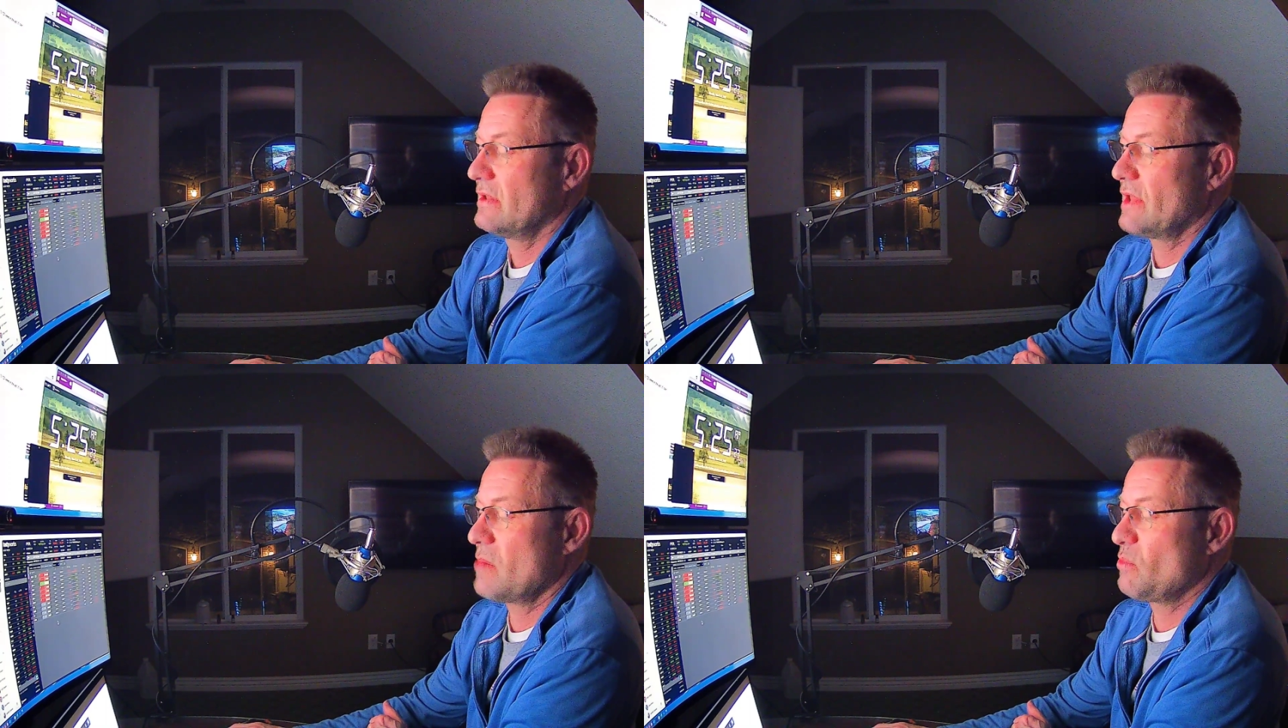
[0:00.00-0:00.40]

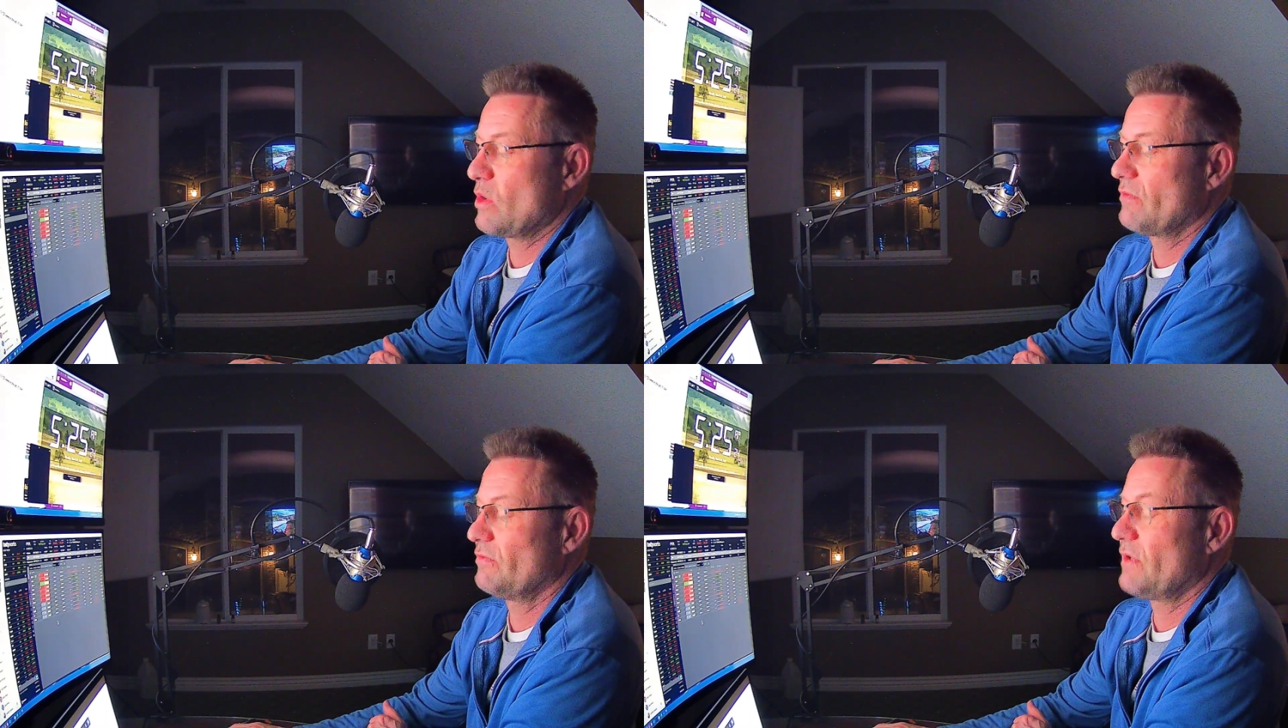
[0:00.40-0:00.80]
a lot
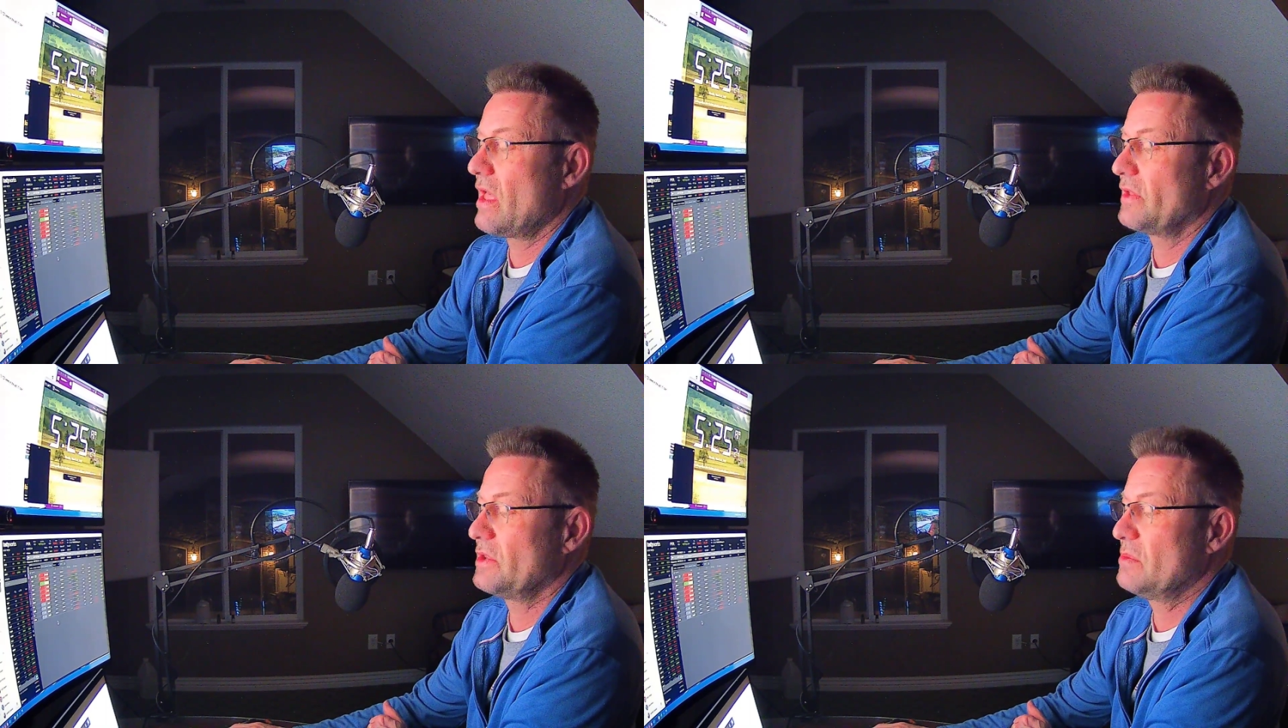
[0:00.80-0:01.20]
more
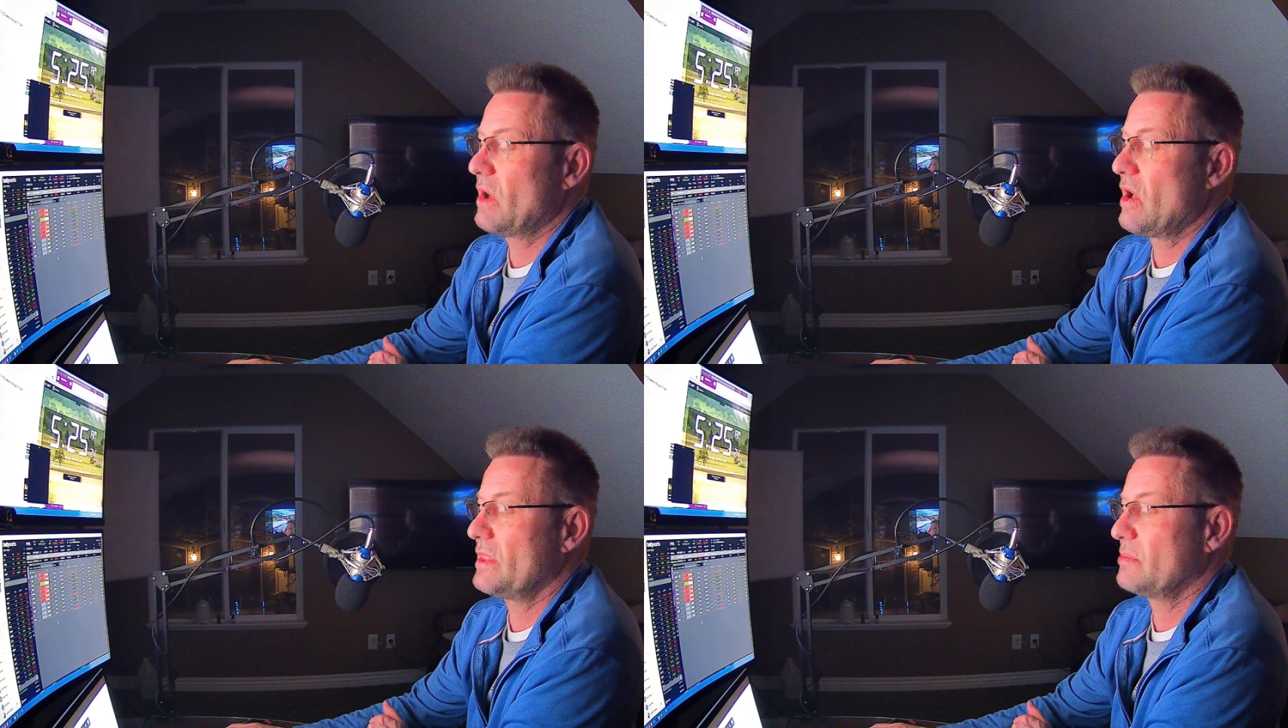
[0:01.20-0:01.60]
volume
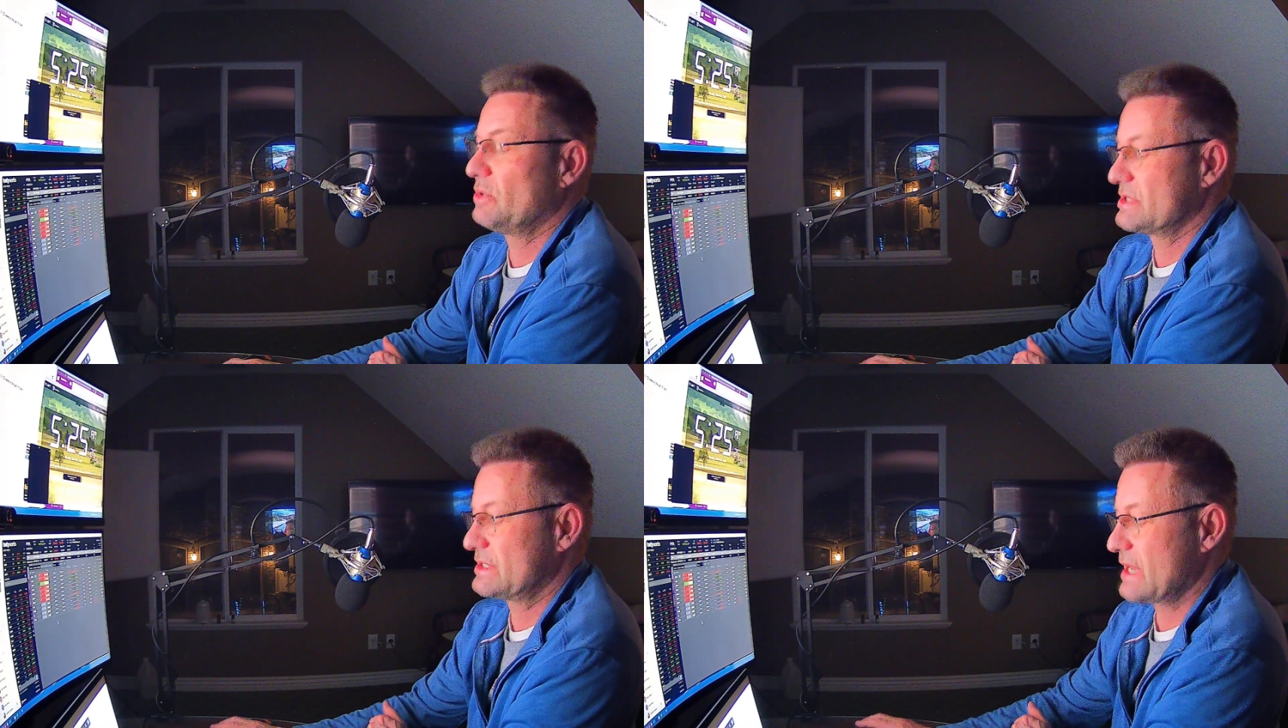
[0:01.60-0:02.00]
on the
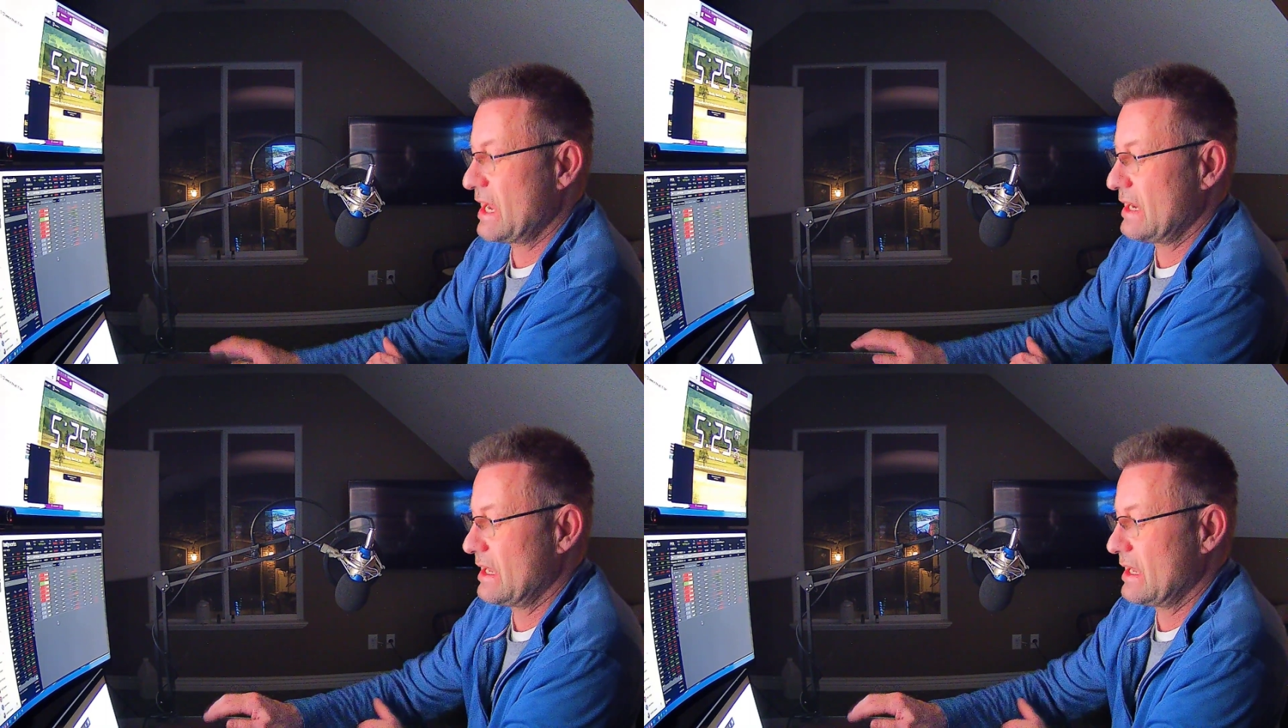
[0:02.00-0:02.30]
put side.